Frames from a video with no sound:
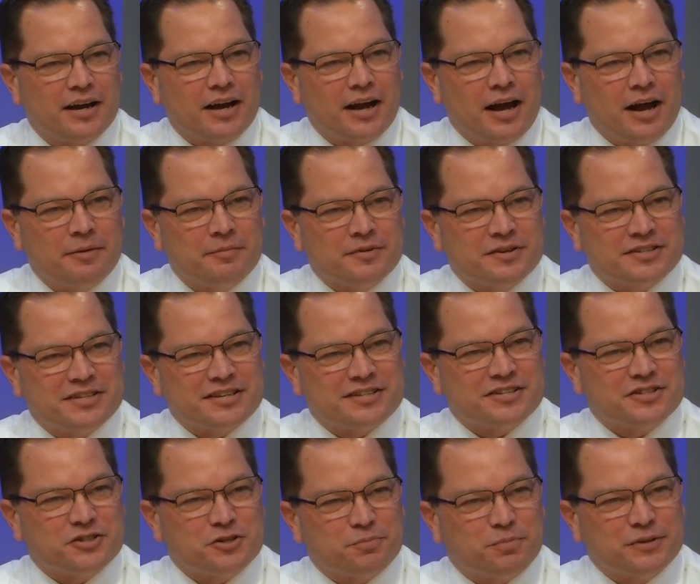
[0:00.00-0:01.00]
I'm an
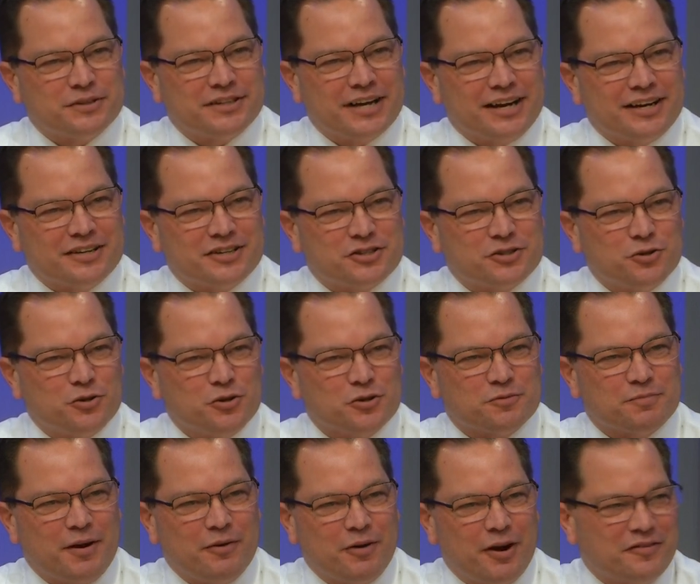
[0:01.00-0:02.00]
assistant superintendent of schools,
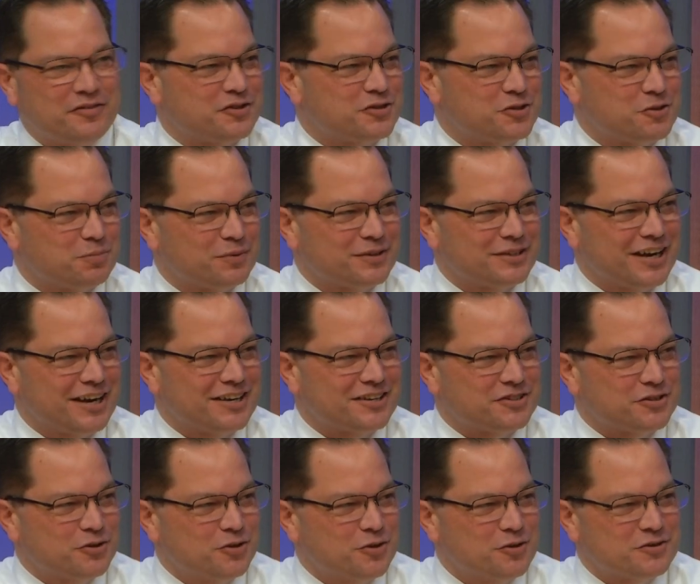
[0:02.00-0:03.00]
my wife's a superintendent of
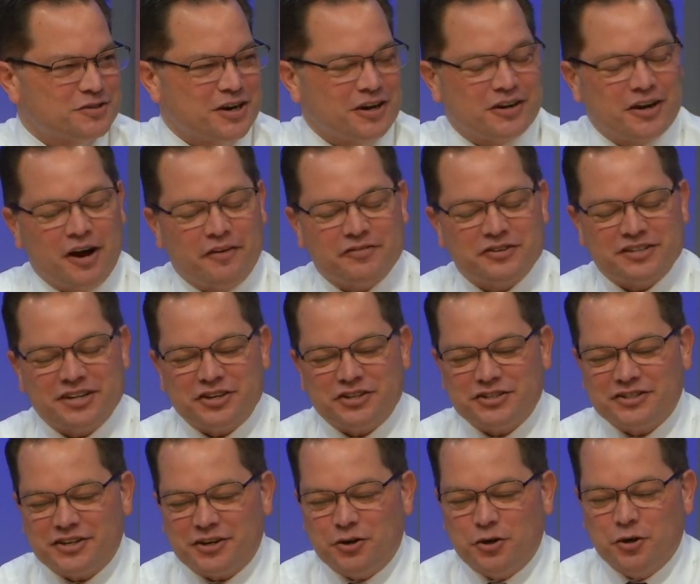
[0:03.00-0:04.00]
schools, our
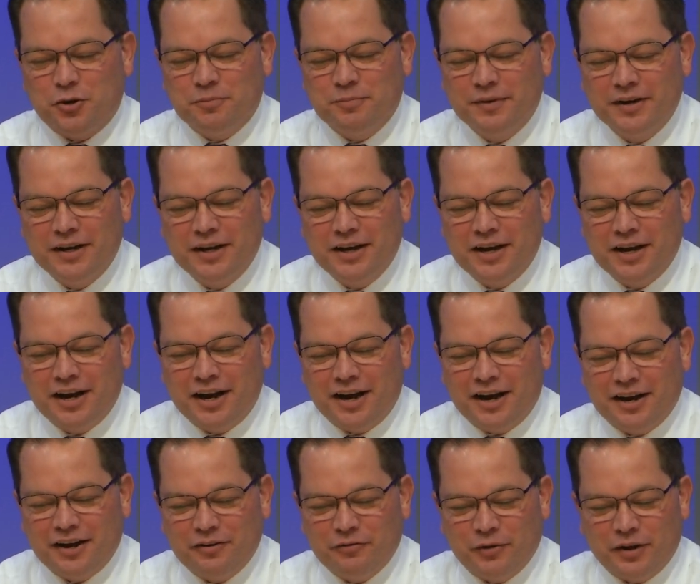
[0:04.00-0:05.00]
conversations at home,
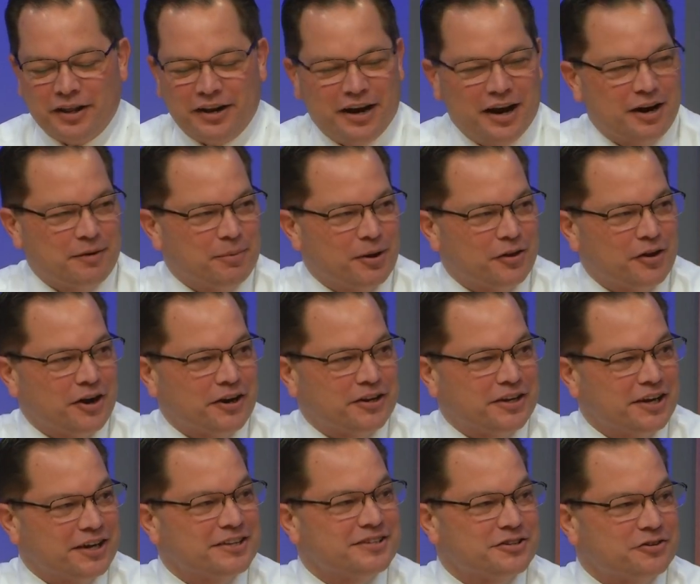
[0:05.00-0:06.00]
when they're not about our
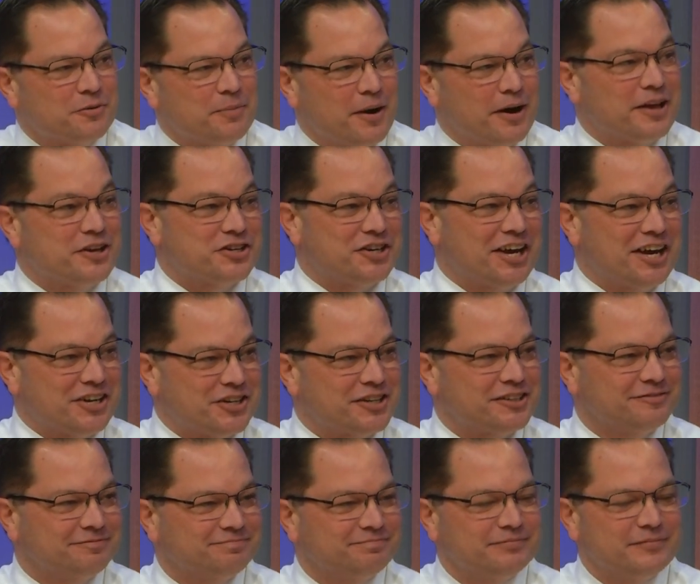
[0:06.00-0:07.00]
kids, are about education.
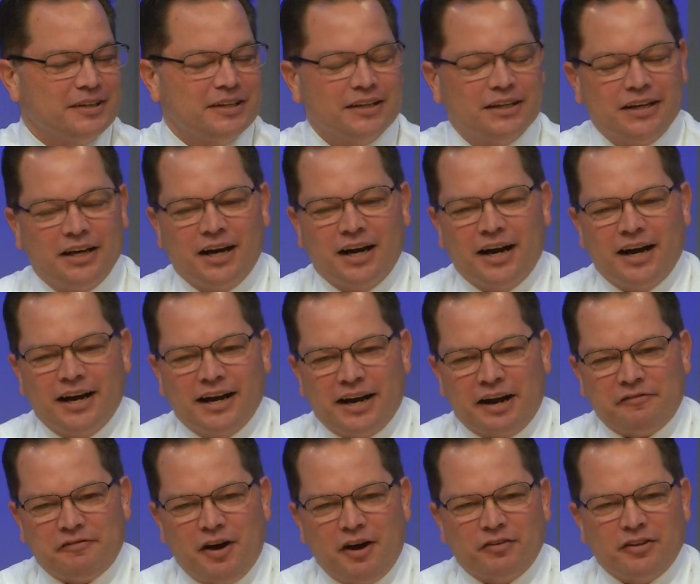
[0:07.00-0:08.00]
Mm-hmm. And I
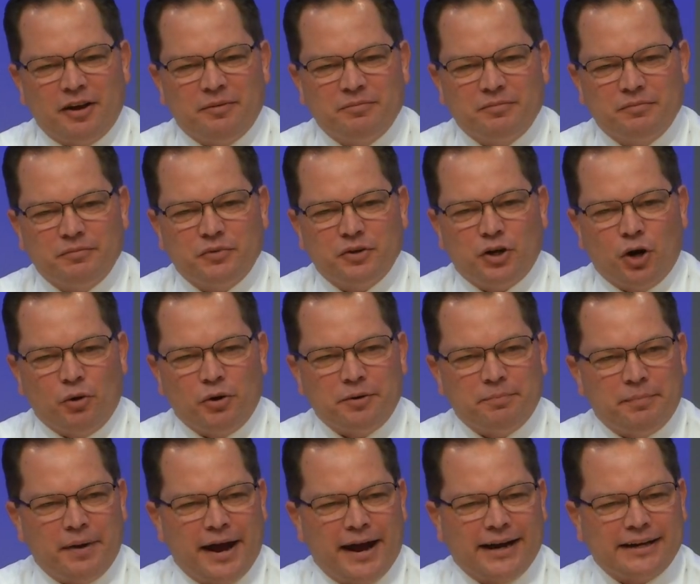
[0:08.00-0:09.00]
found them going
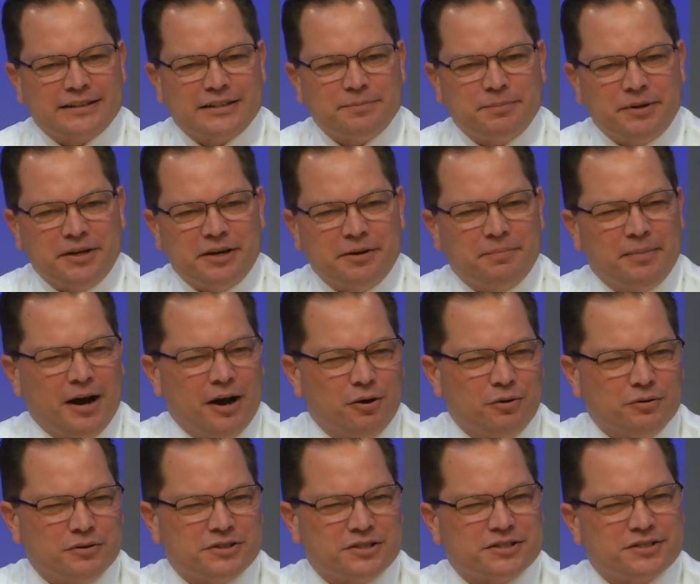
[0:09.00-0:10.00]
back to be
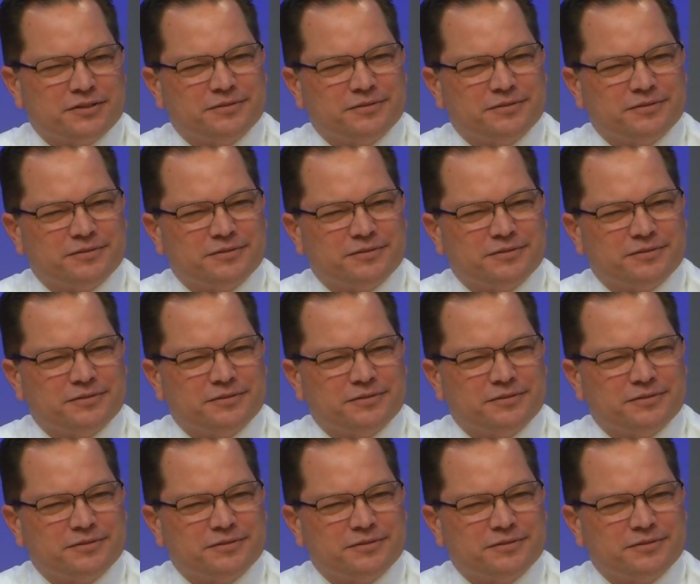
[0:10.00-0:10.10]
about,